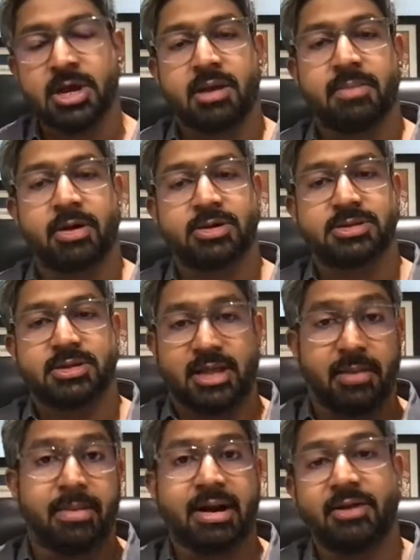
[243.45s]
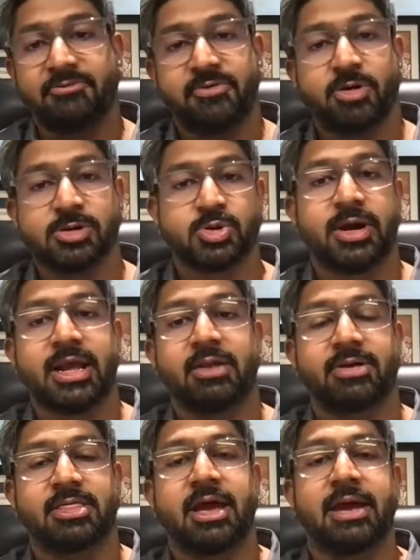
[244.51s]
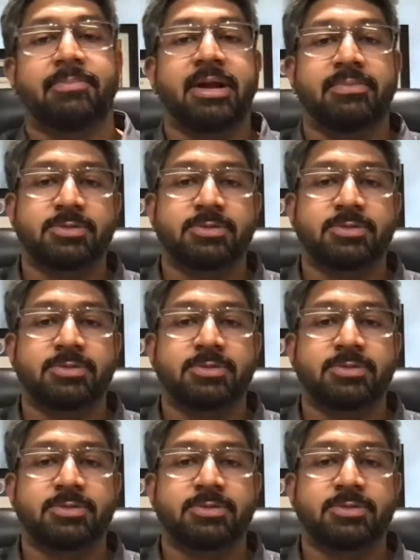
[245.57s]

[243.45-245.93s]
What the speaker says: because in a butt lift we also deal with the hip dips.